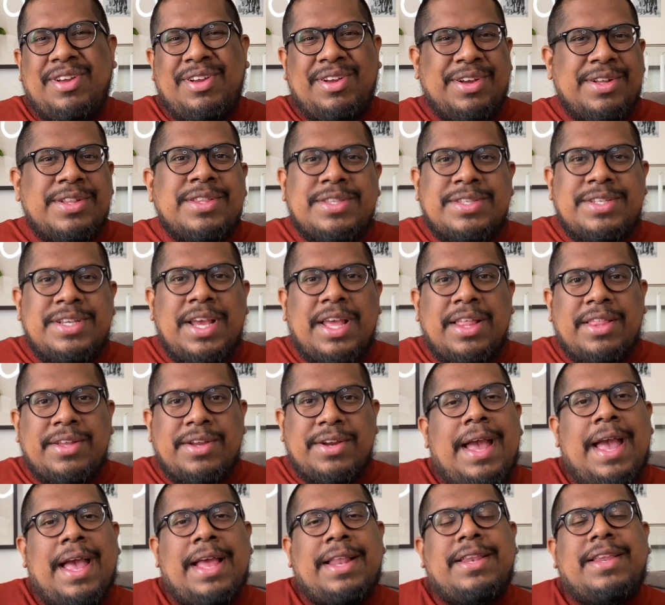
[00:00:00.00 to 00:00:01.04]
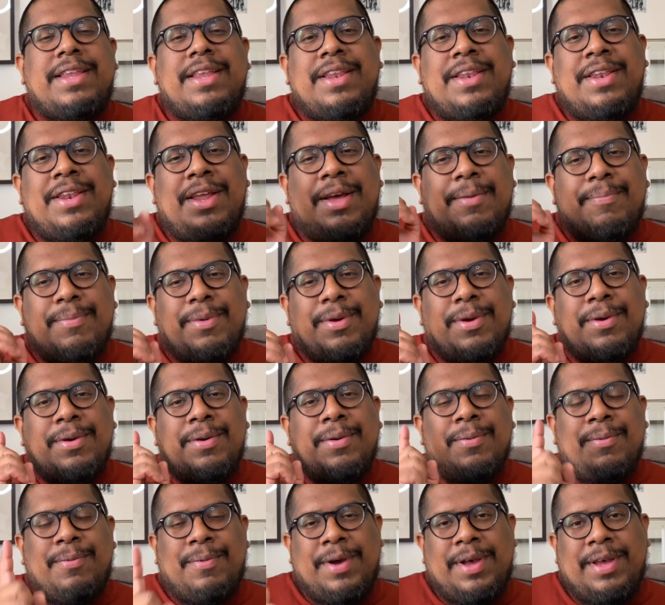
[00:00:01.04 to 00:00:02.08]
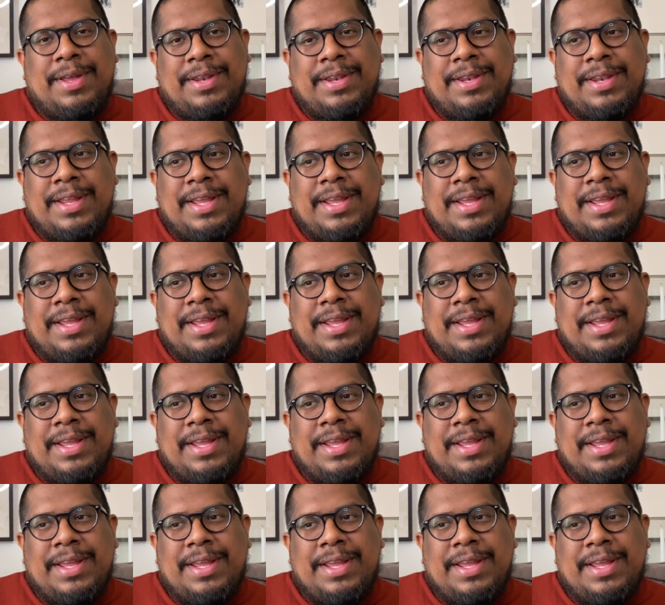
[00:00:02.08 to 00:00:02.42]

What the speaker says: good together. And number 1